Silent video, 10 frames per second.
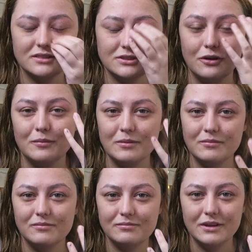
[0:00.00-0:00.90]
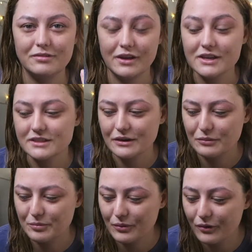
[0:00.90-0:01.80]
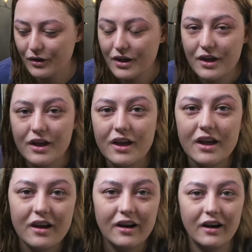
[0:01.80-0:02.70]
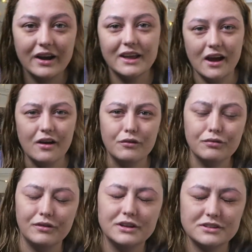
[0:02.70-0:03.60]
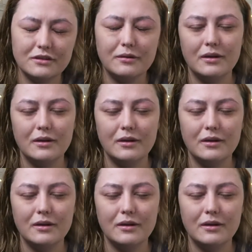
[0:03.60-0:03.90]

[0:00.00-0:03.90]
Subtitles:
sort me face out, but I get over it, you know.